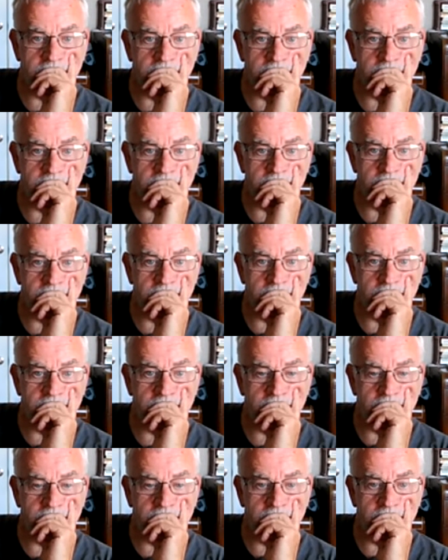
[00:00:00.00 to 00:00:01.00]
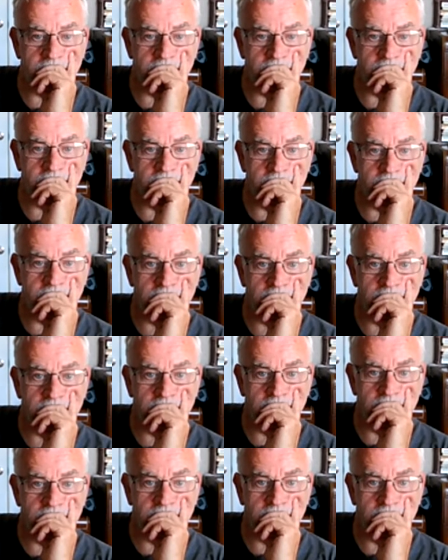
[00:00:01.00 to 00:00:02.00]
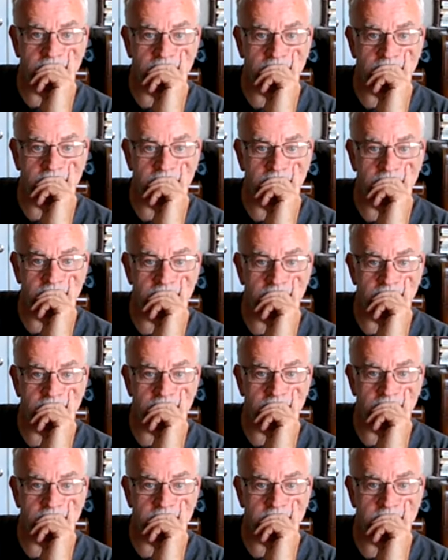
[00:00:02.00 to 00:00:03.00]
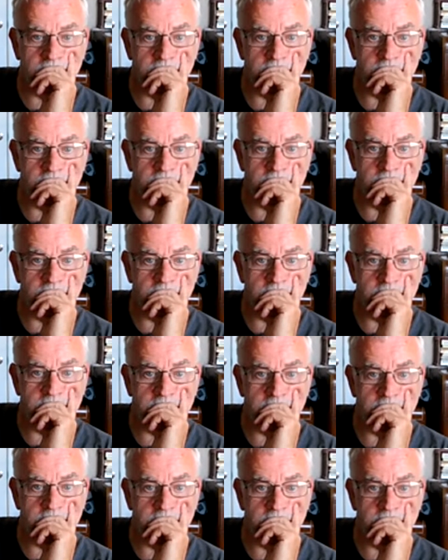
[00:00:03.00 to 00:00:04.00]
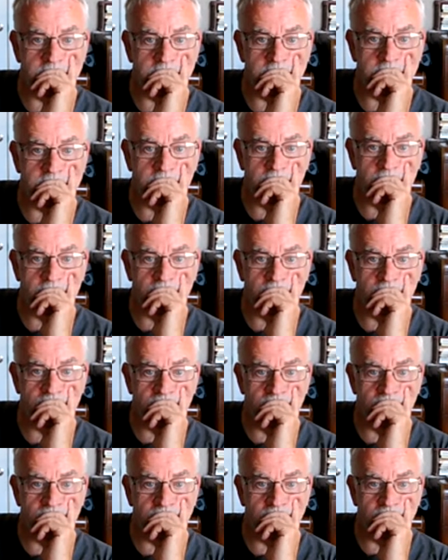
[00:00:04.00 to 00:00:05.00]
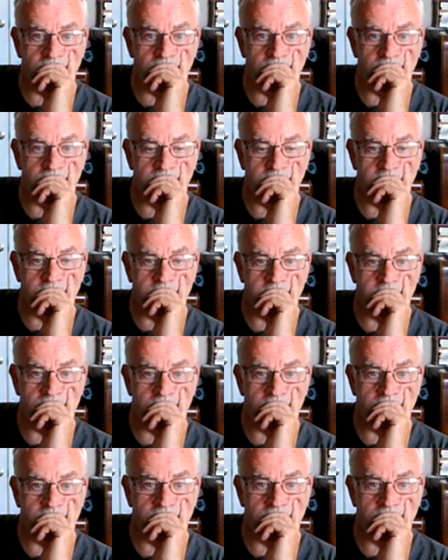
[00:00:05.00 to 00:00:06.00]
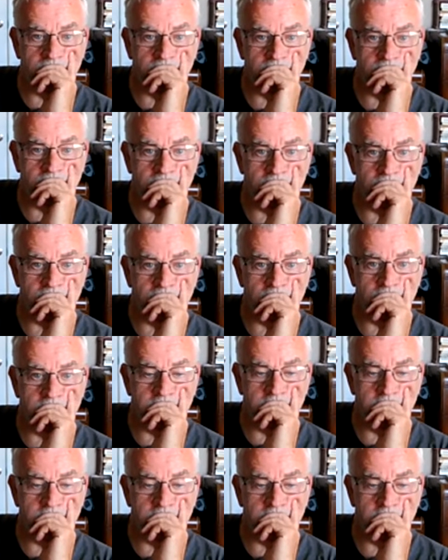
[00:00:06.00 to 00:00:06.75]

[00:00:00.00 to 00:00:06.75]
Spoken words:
(not speaking)